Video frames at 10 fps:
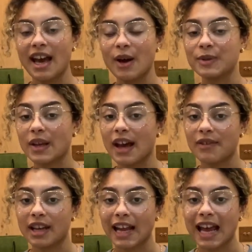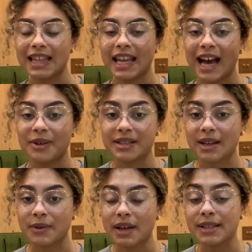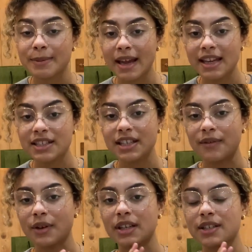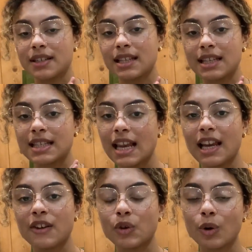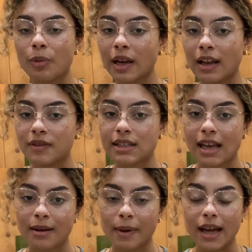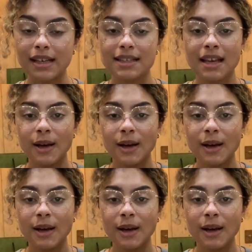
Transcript: Also have a look at the How to Sell With Us page if you're interested in selling your pre-loved designer bags.